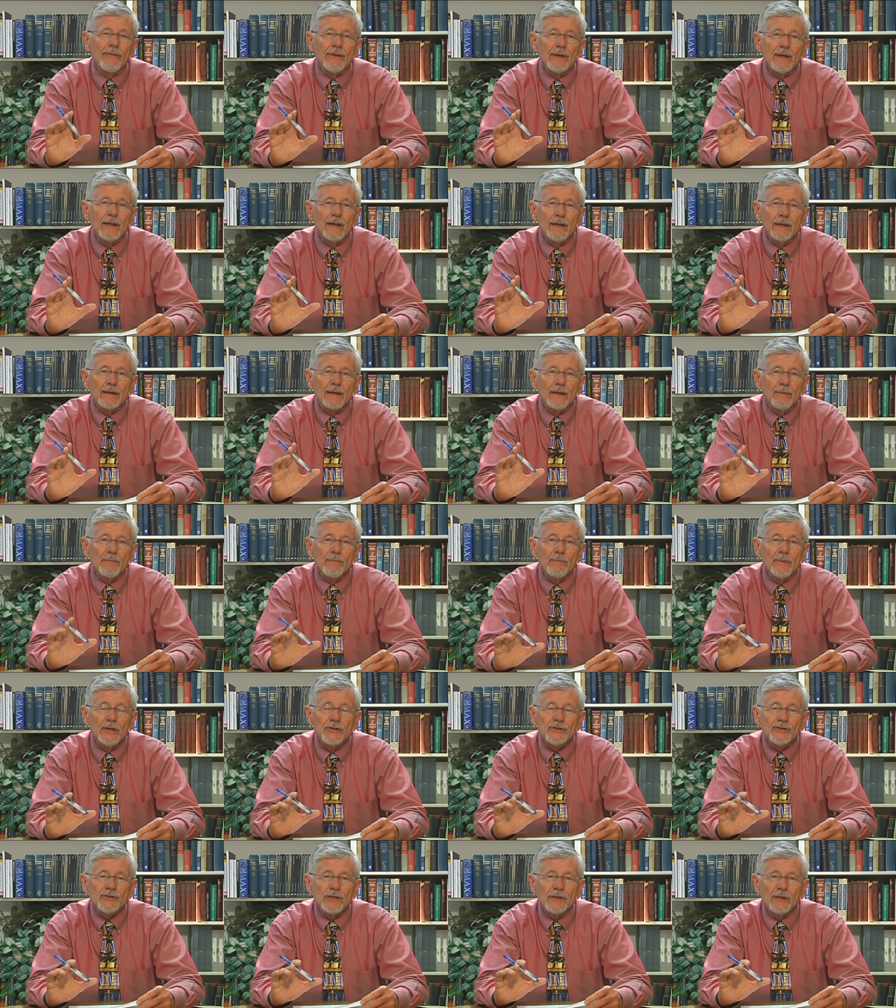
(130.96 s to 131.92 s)
the
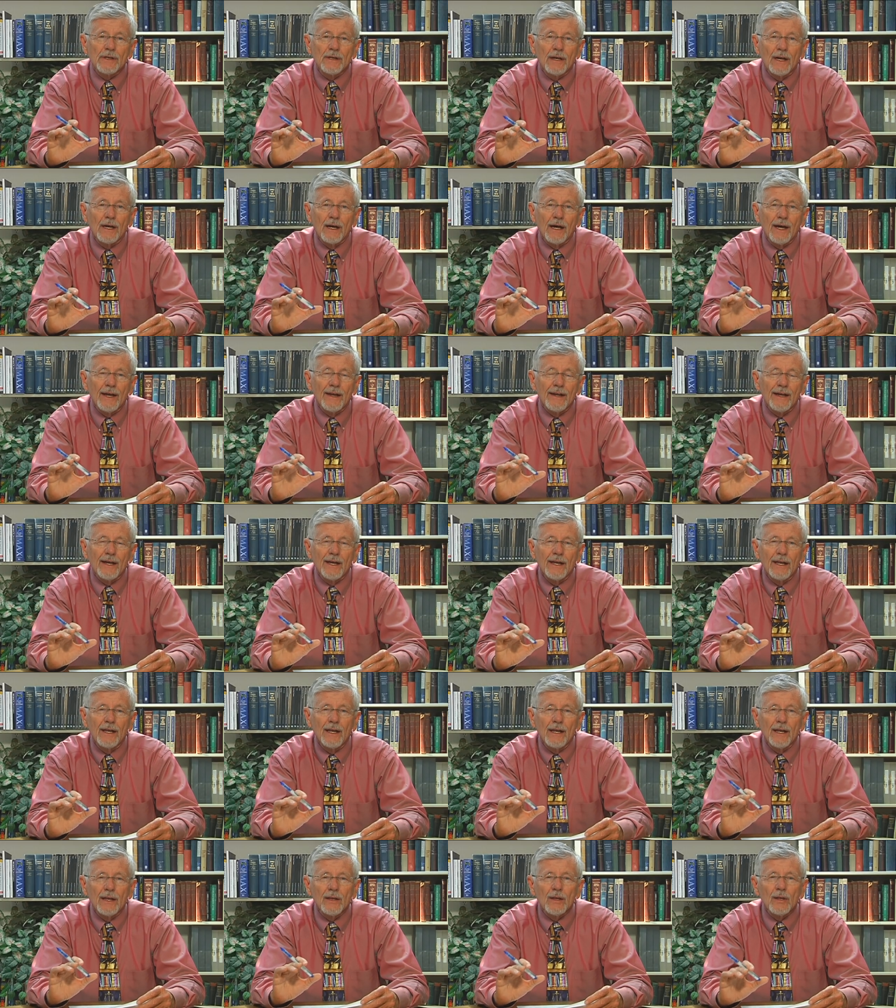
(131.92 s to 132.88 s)
Commission on
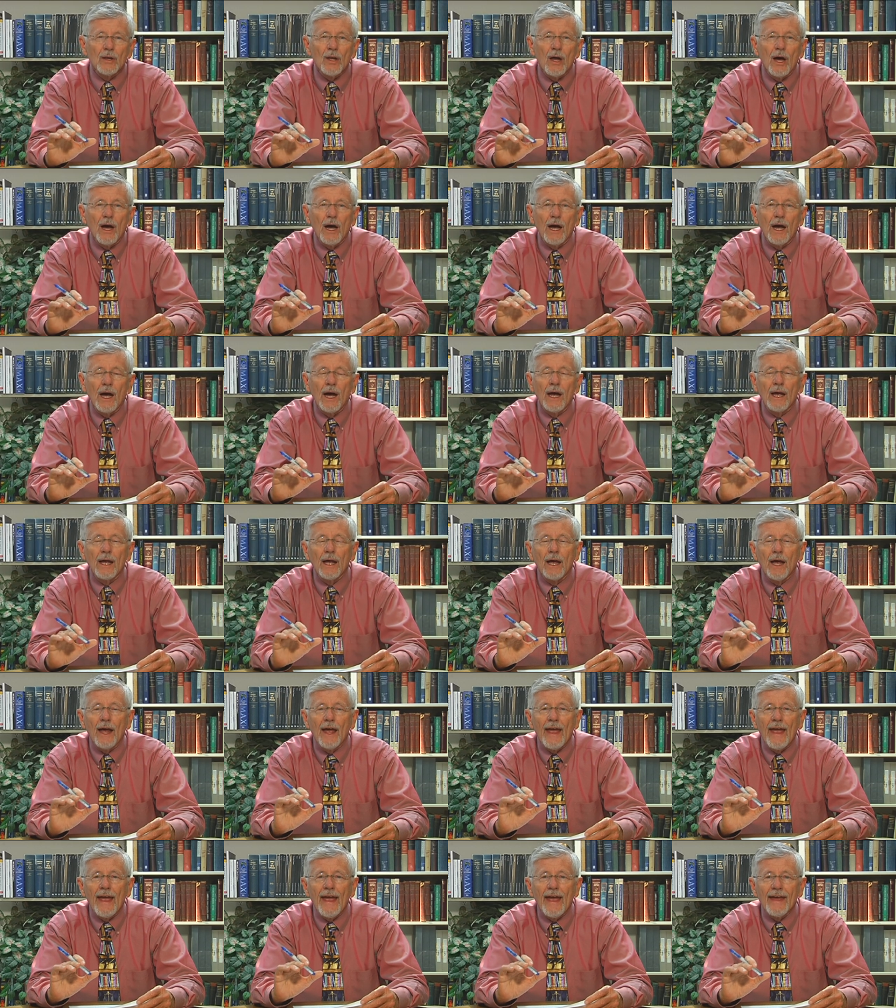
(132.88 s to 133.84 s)
Law
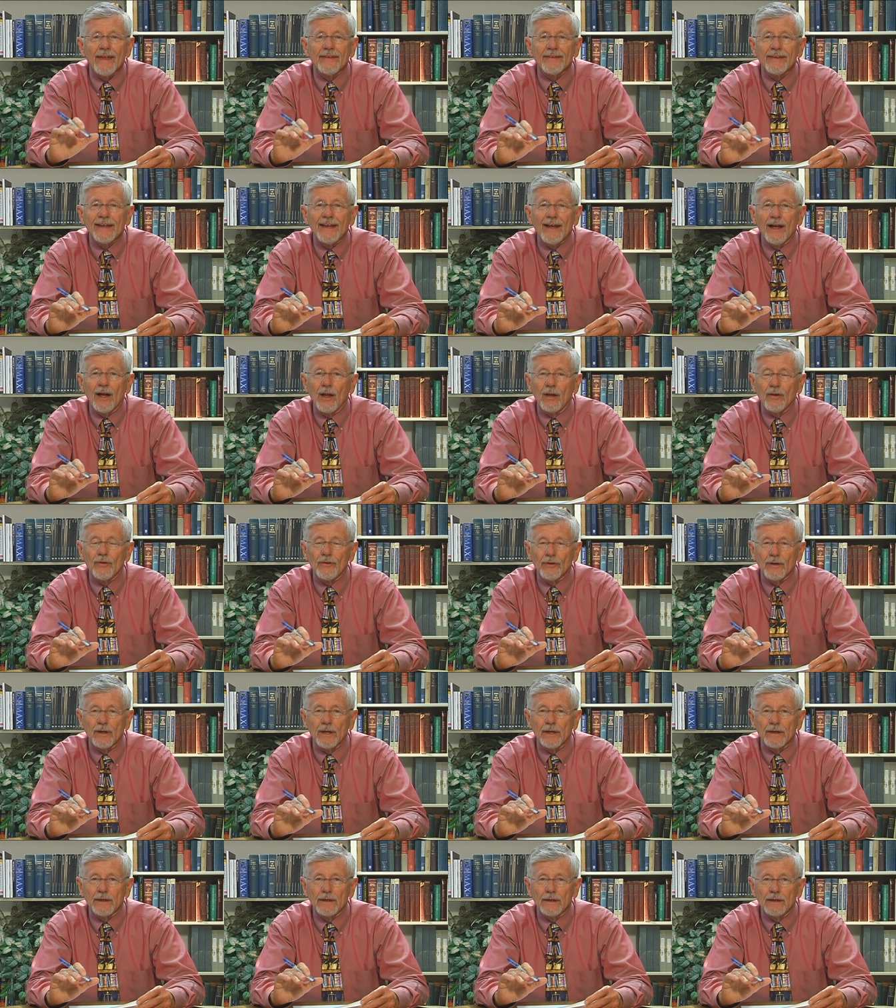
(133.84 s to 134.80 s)
and the
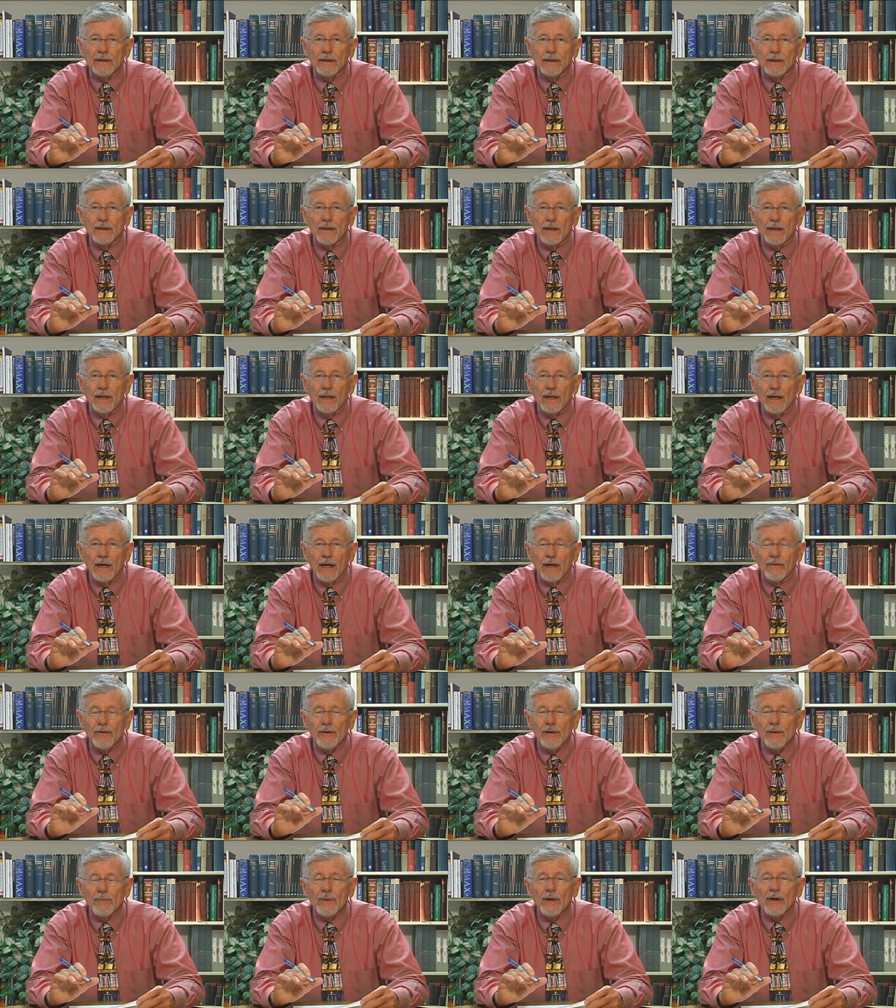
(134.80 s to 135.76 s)
Elderly of
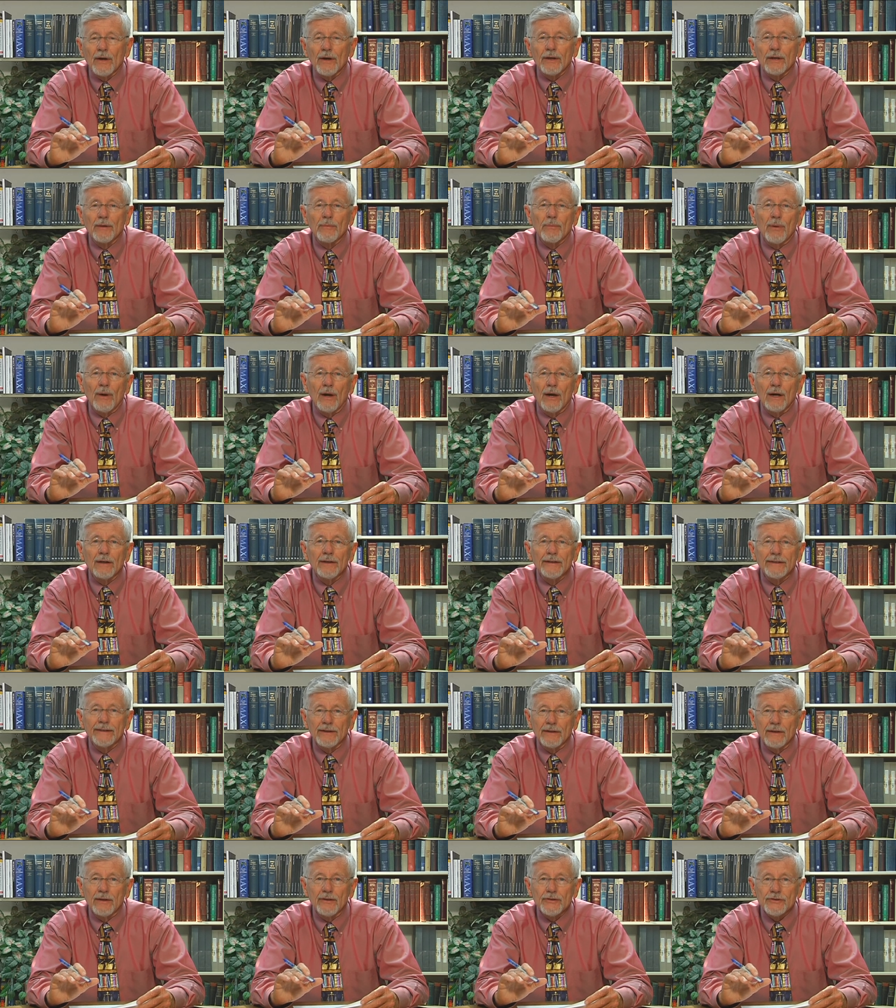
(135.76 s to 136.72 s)
the American Bar
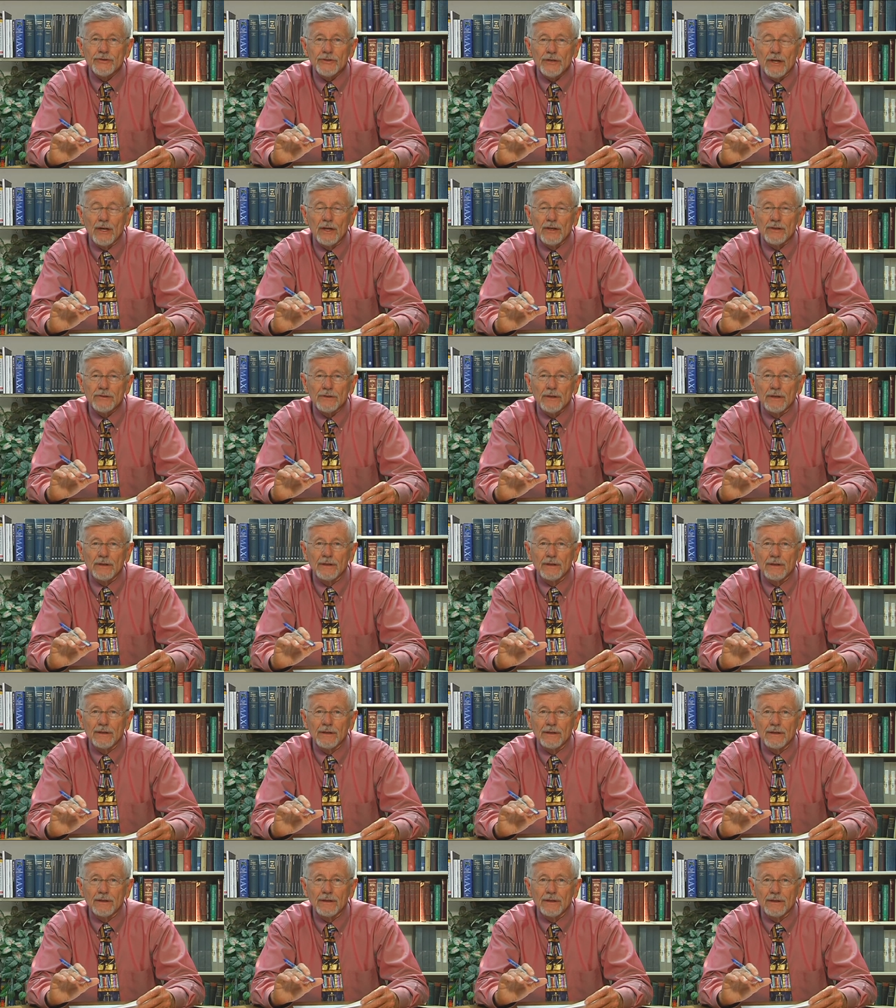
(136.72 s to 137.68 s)
Association
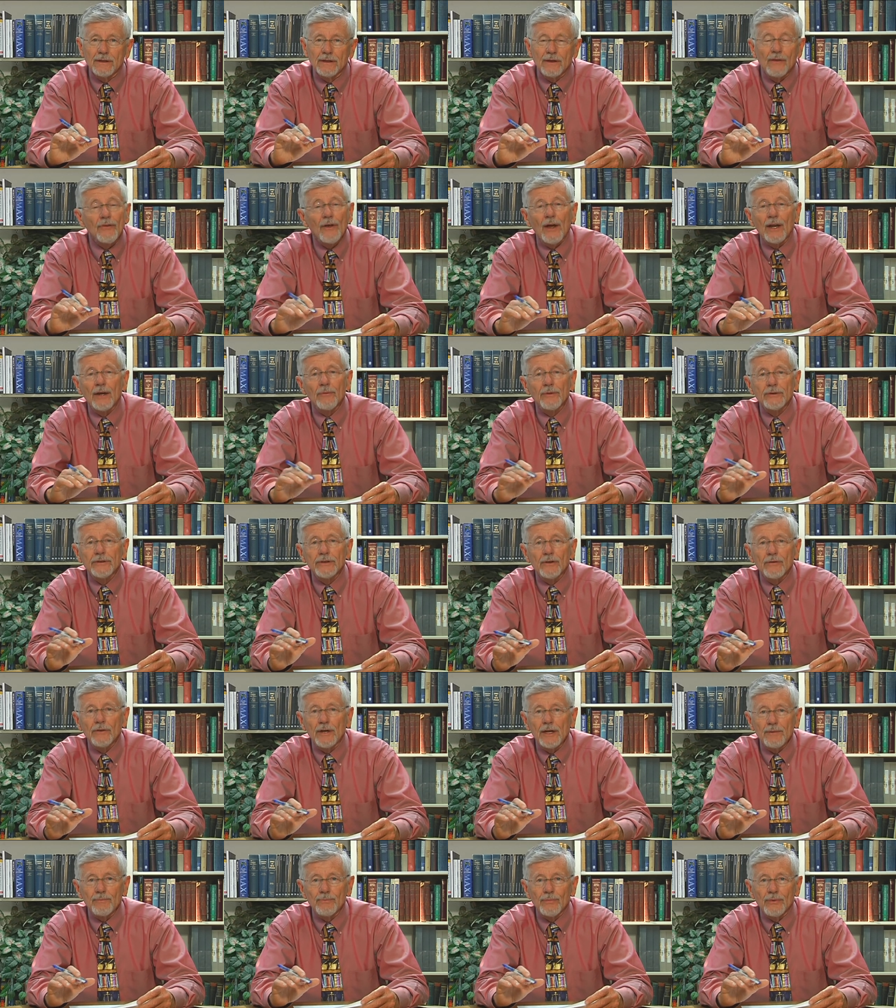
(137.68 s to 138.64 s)
thought it was a
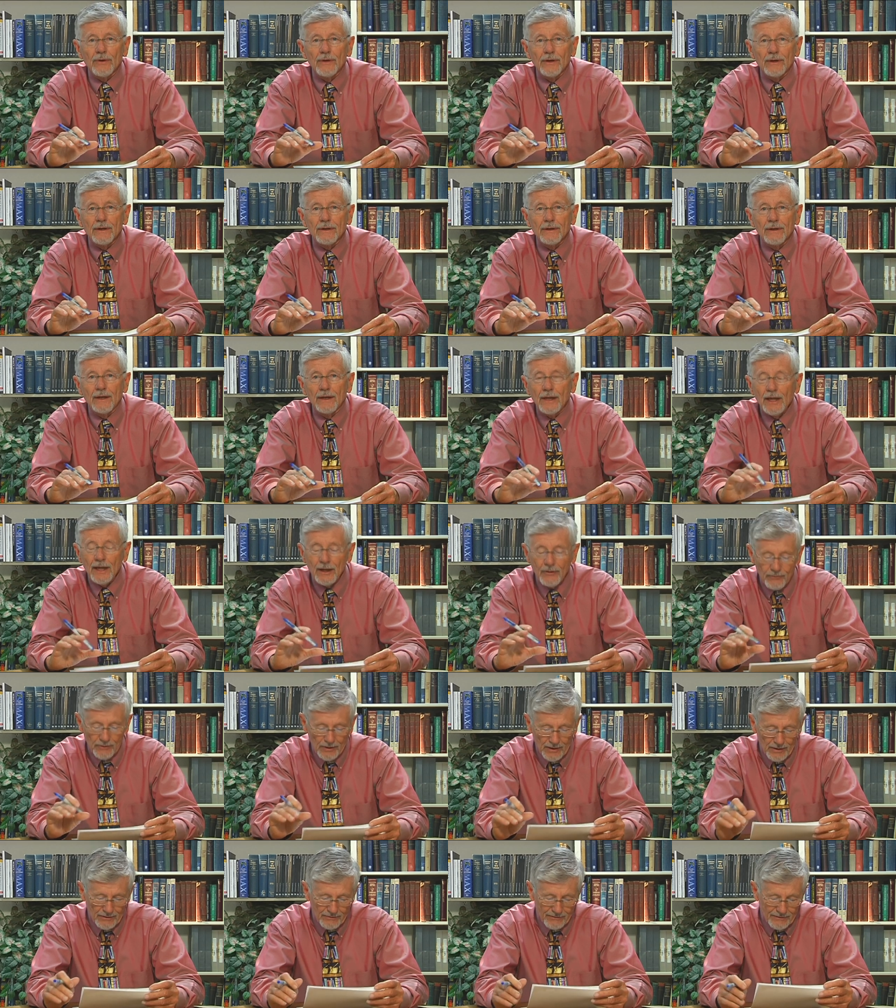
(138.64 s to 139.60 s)
great book. And he
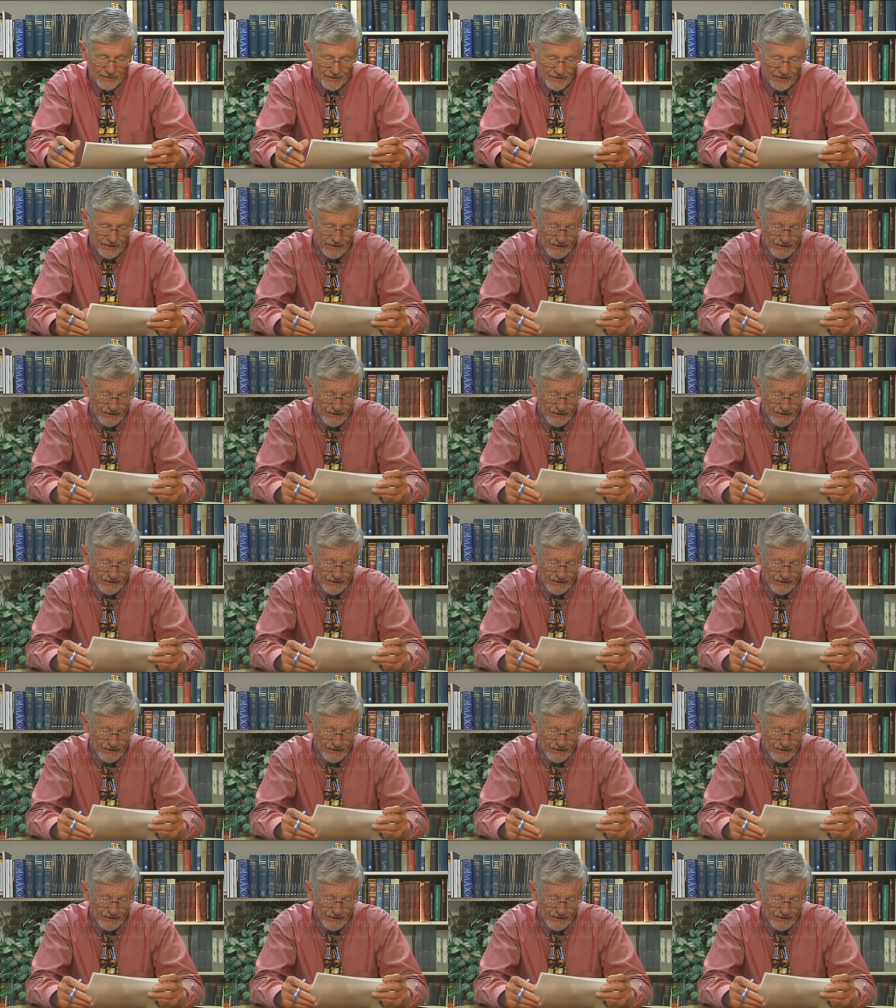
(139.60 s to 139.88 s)
wrote,